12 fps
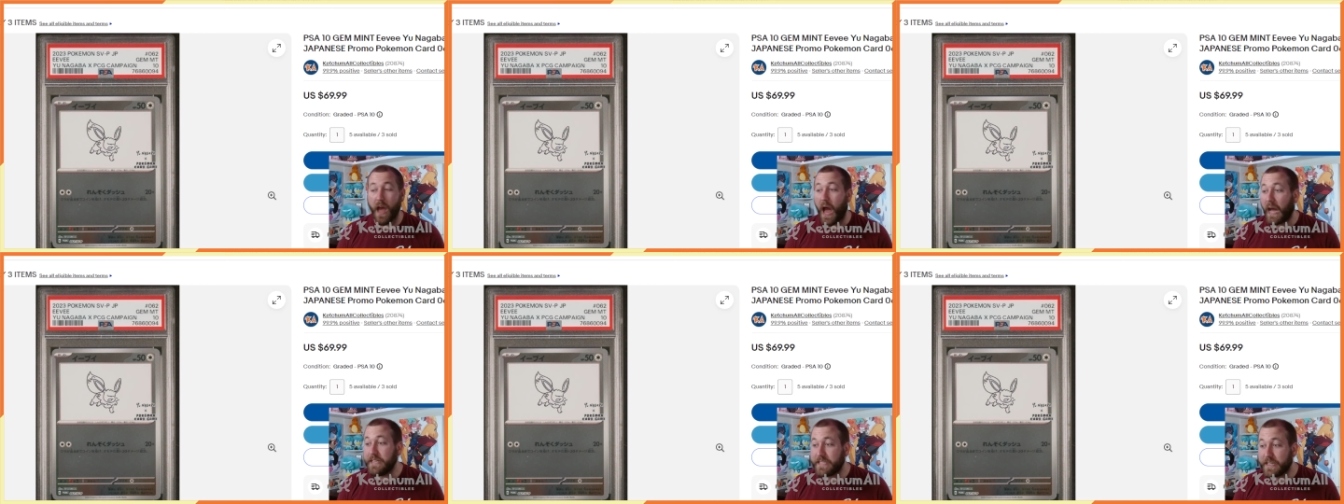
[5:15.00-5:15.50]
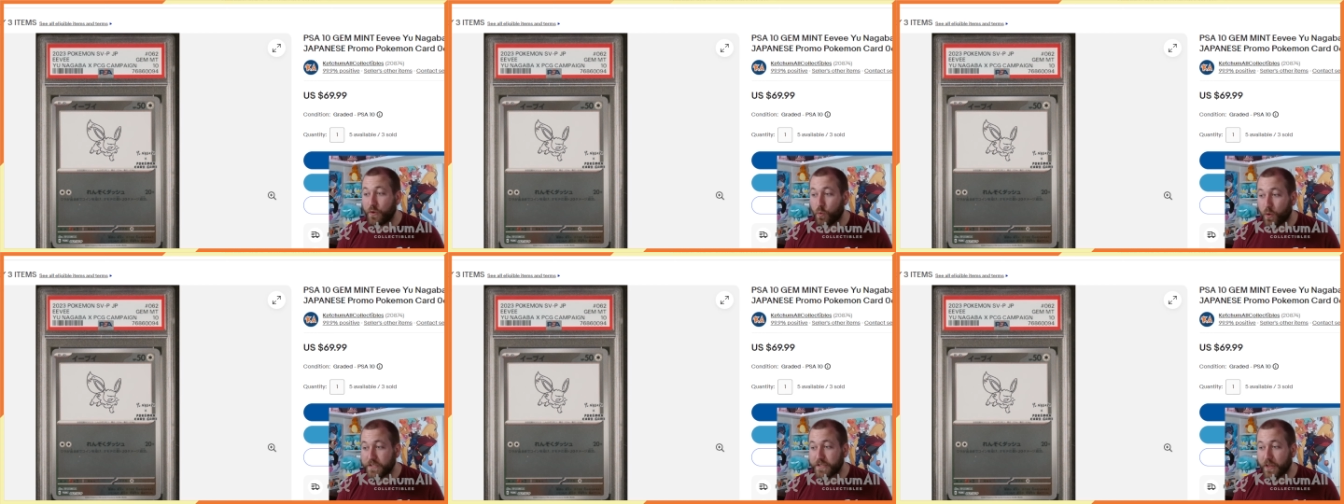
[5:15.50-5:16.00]
I send the
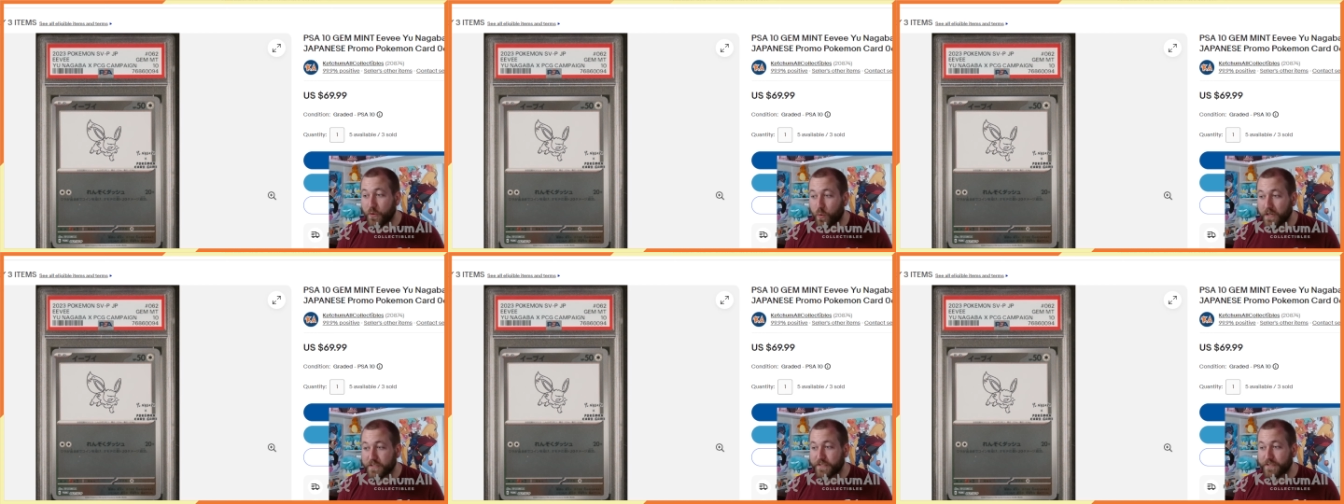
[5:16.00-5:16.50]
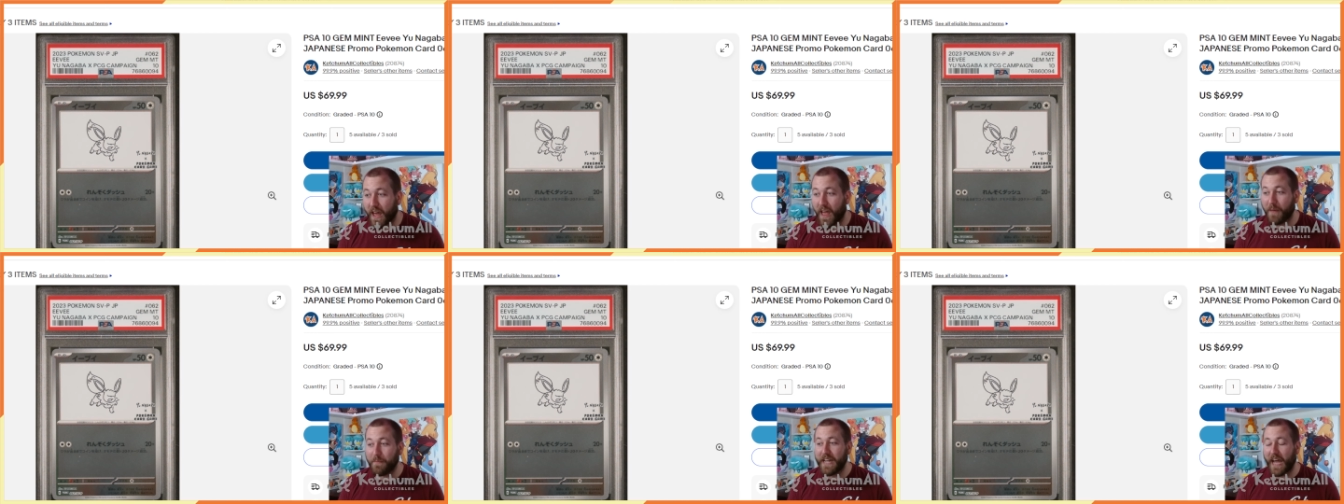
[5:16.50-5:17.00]
worst of the worst.
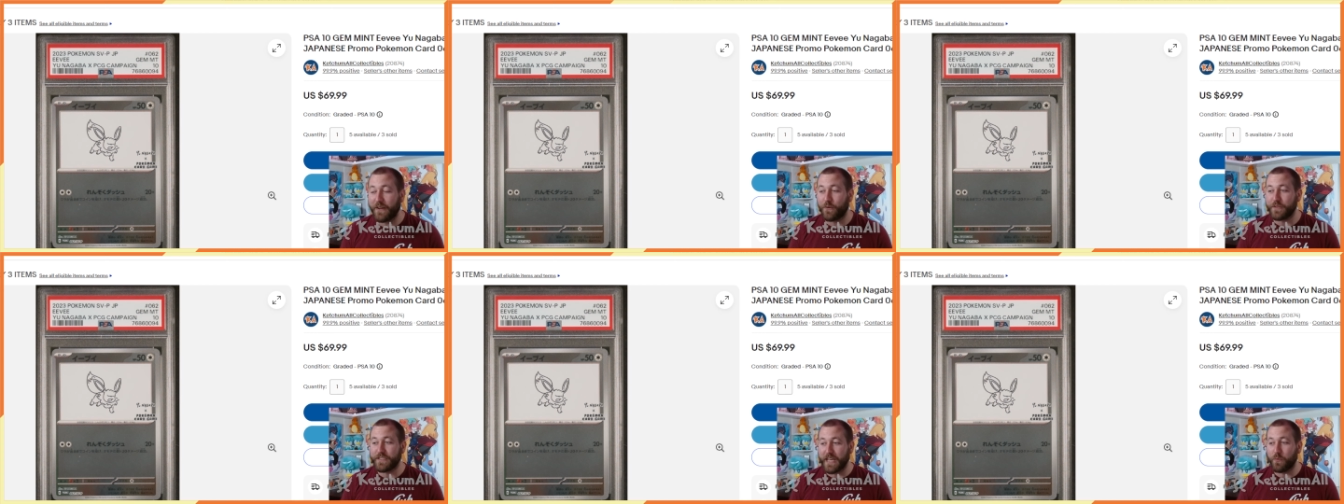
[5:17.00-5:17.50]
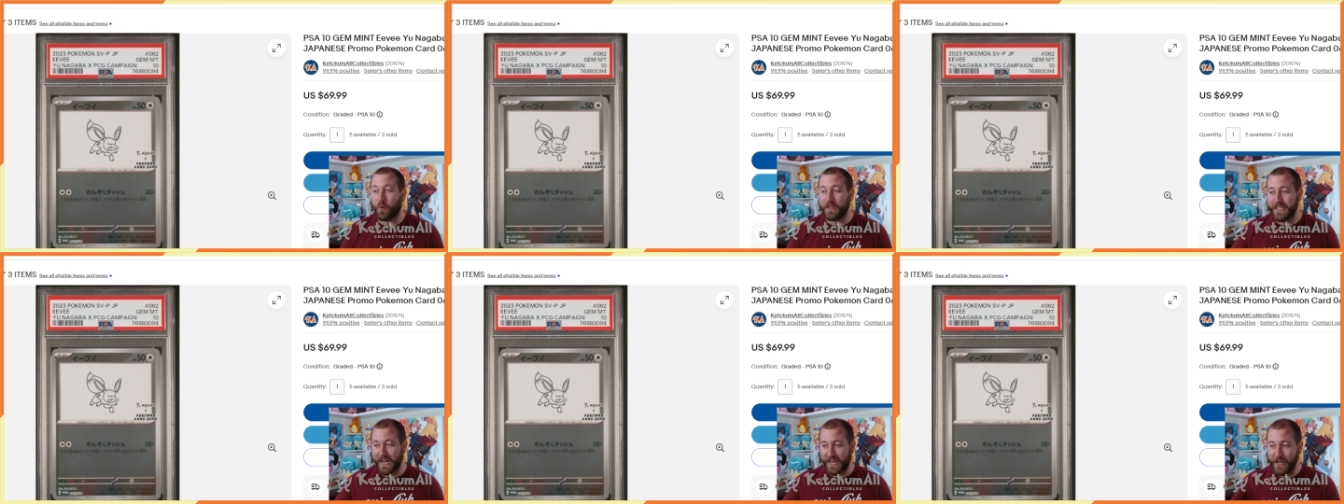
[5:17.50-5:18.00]
I, I mean, I don't send ones
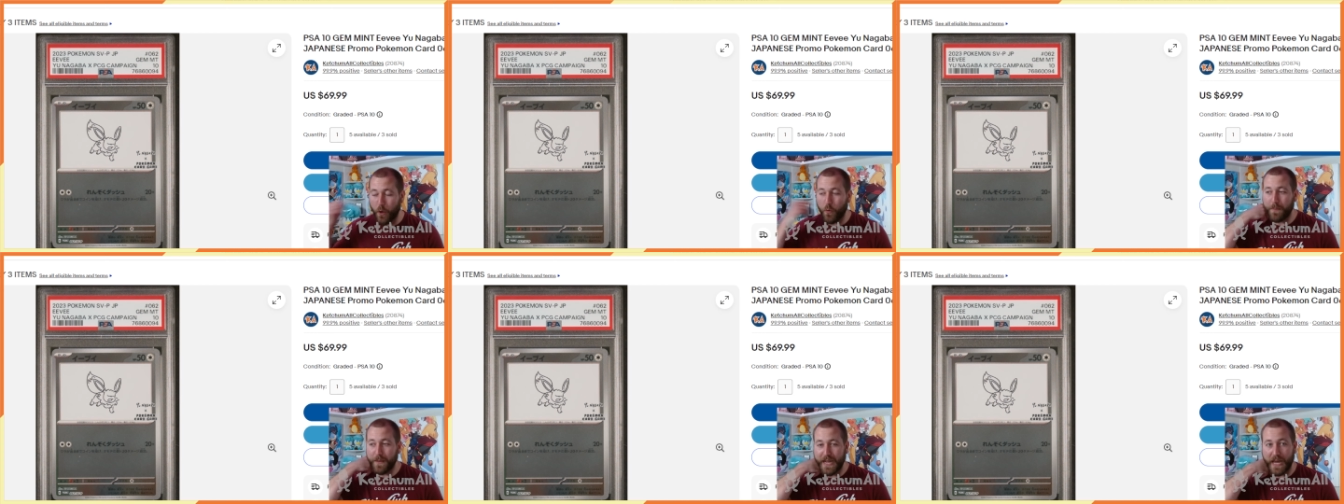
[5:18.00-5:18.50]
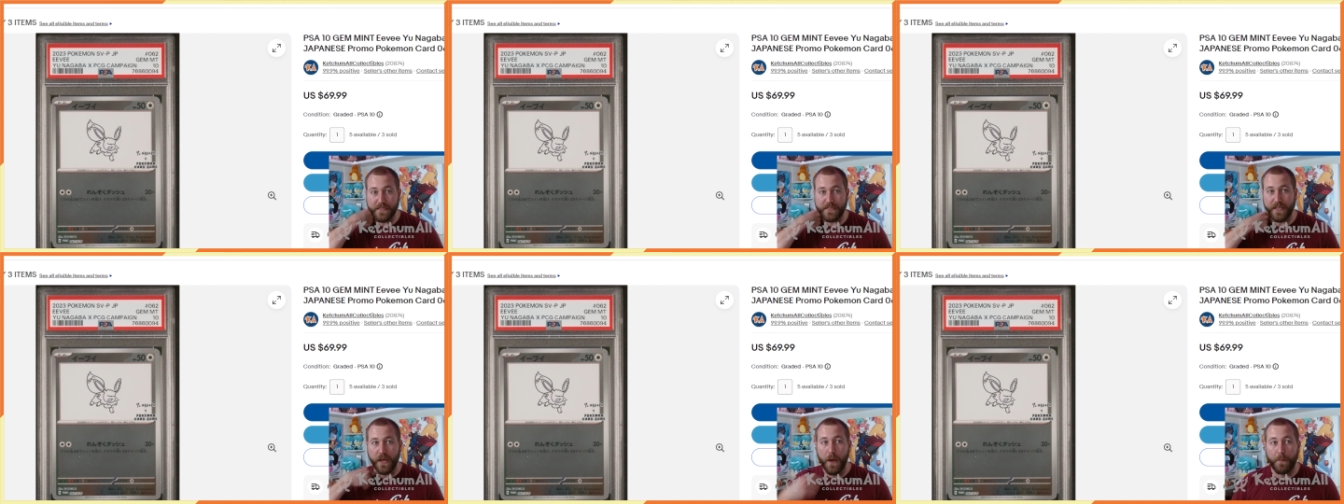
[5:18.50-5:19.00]
that I know will be nines,
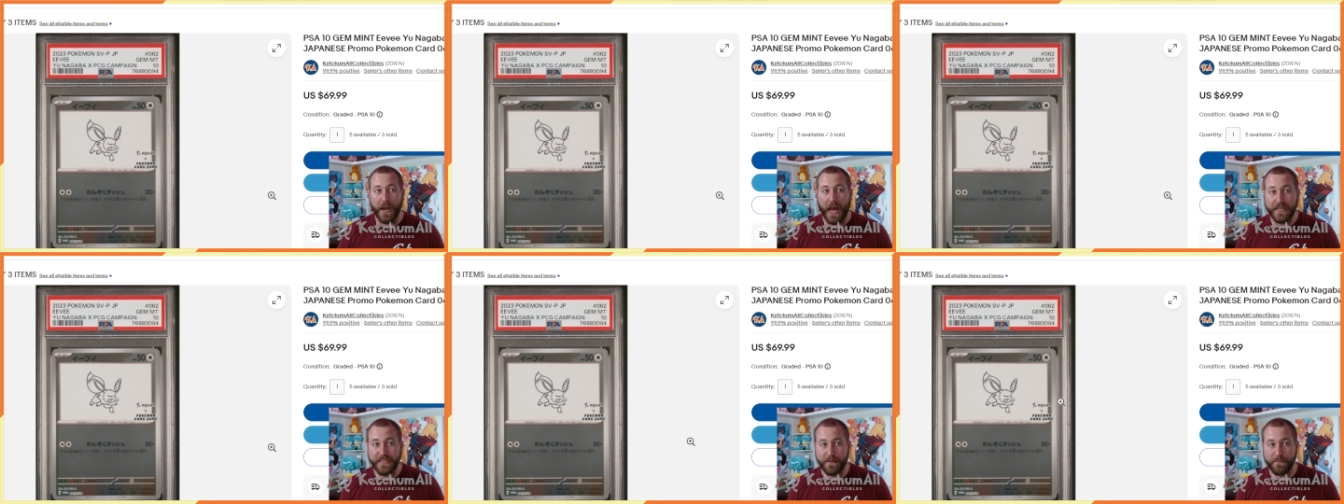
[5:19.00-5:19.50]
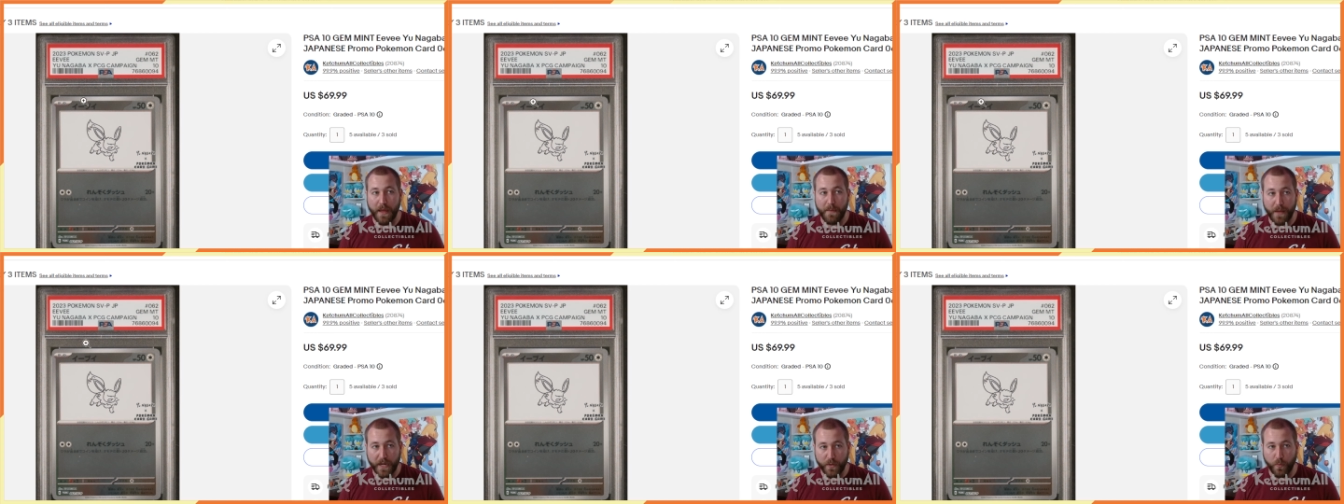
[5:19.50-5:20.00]
but I send my
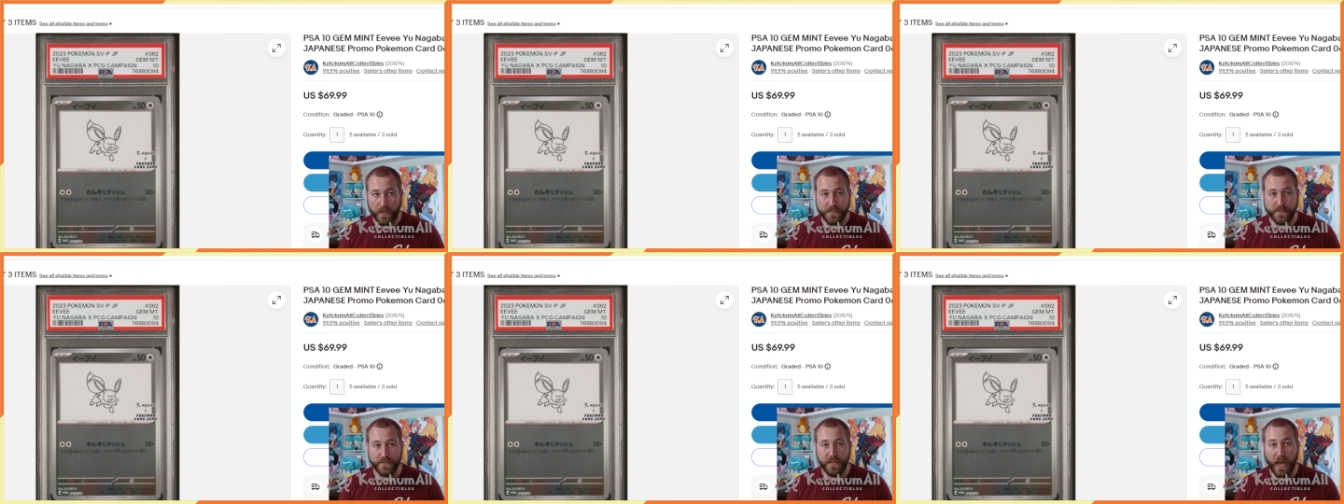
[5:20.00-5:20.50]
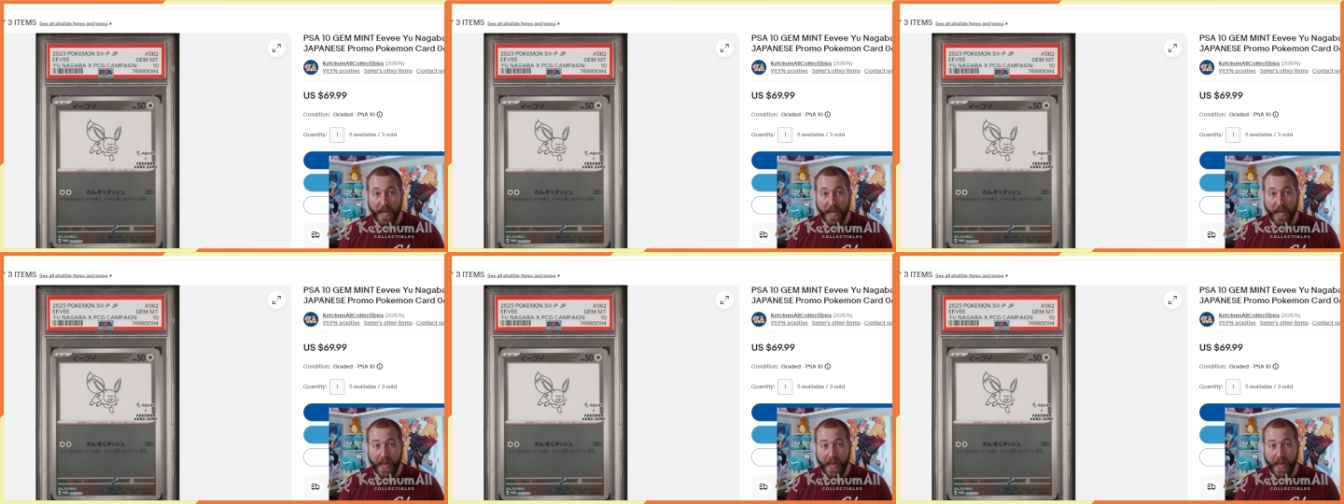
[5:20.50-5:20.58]
better ones.